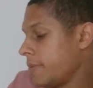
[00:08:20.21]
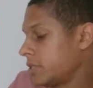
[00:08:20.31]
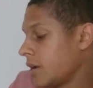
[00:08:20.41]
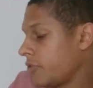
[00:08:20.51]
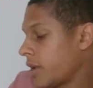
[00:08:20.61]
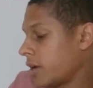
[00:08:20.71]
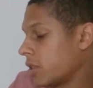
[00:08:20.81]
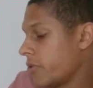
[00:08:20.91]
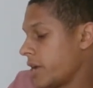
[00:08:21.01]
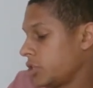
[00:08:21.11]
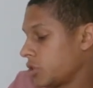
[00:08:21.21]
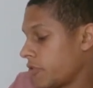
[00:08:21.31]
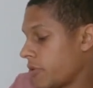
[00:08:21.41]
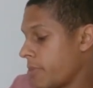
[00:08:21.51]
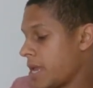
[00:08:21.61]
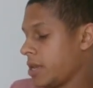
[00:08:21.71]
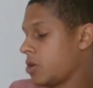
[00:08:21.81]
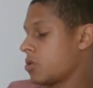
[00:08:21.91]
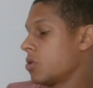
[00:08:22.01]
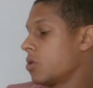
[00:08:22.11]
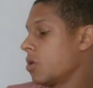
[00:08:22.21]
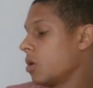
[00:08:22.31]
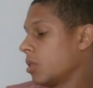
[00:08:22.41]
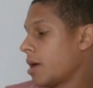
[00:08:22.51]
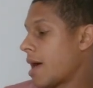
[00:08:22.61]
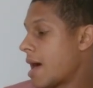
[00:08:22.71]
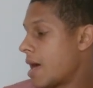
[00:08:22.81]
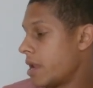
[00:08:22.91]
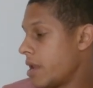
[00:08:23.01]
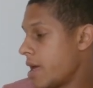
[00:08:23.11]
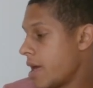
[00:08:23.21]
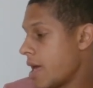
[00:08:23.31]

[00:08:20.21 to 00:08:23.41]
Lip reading: self-declaration of a medical, and